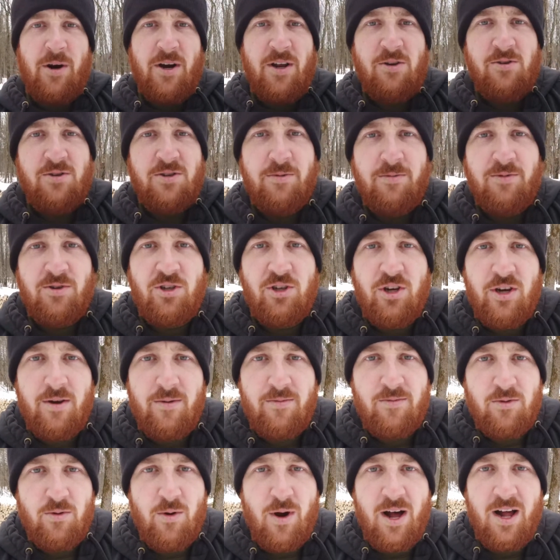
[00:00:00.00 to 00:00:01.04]
I want to use some
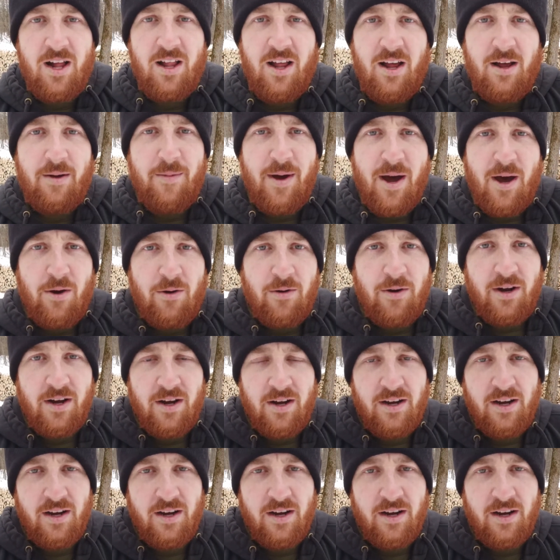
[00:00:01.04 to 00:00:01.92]
shims while I'm out